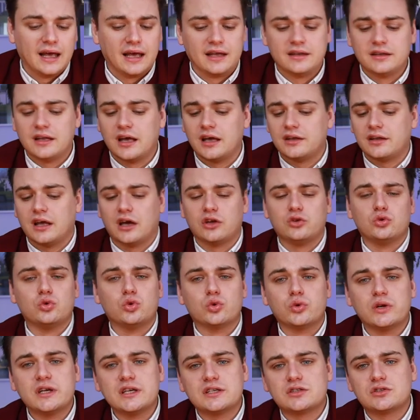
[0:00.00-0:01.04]
and then I do
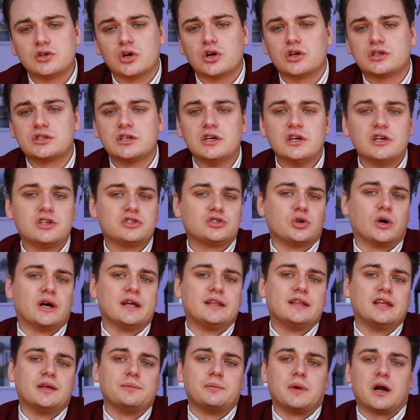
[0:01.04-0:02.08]
research. So I
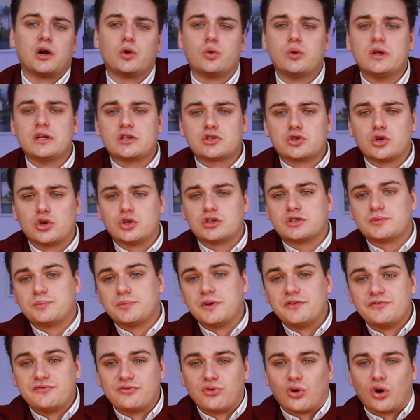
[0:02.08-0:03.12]
did my research
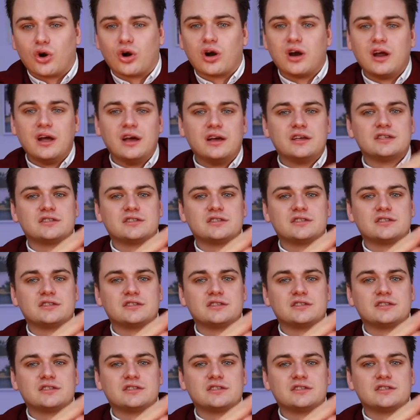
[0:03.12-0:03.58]
before